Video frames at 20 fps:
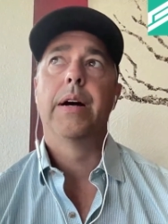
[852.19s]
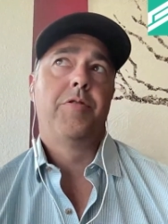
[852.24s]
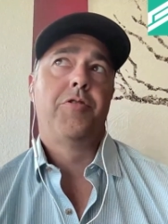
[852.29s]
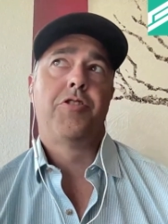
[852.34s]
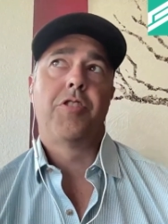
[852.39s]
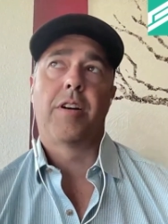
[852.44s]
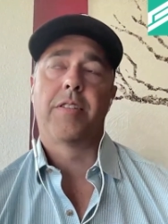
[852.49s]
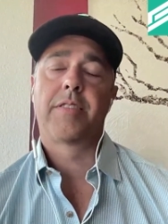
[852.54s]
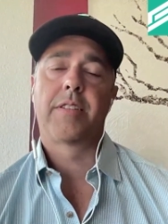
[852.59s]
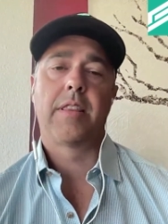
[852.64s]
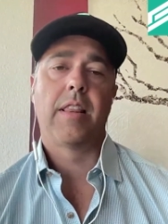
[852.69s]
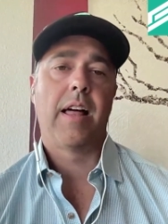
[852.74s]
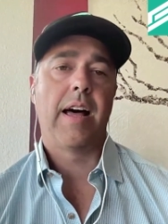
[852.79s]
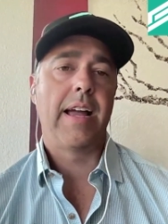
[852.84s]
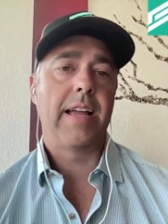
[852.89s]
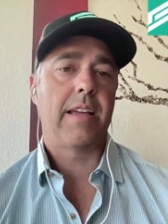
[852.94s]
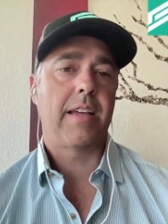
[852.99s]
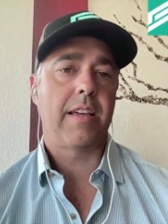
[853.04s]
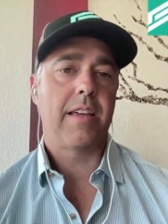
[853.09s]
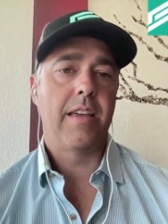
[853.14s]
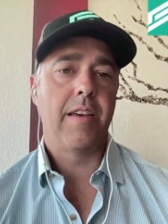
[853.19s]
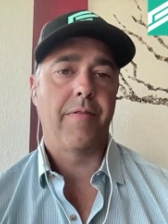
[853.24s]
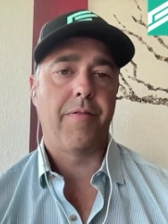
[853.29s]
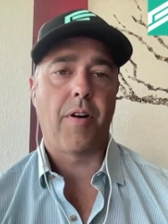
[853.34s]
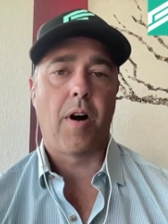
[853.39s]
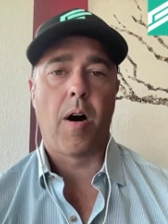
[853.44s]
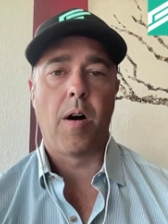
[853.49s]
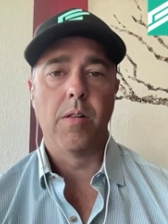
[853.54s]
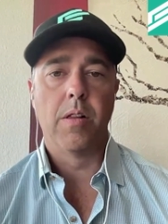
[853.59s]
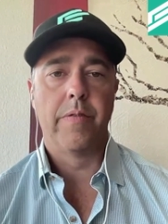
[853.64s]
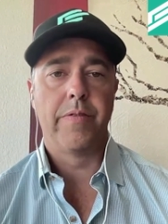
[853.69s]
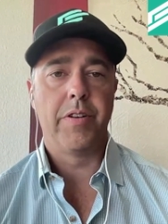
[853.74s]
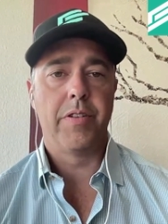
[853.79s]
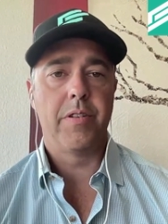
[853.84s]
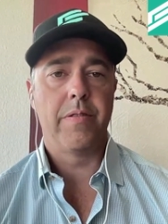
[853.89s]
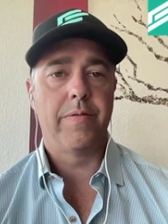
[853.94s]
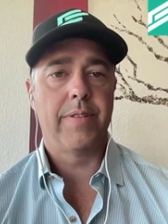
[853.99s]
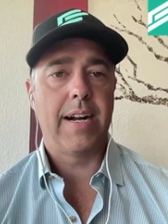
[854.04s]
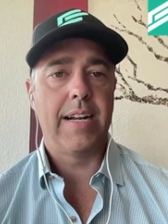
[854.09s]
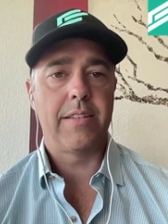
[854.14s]
Just like if all of your
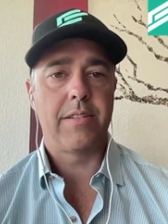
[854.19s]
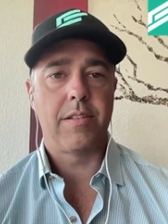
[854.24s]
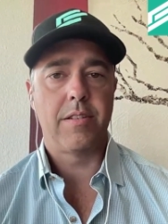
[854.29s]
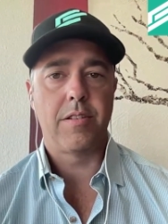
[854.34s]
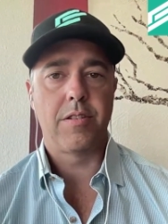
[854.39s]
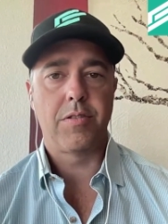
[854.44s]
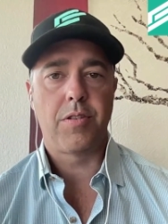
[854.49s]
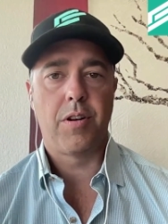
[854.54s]
devices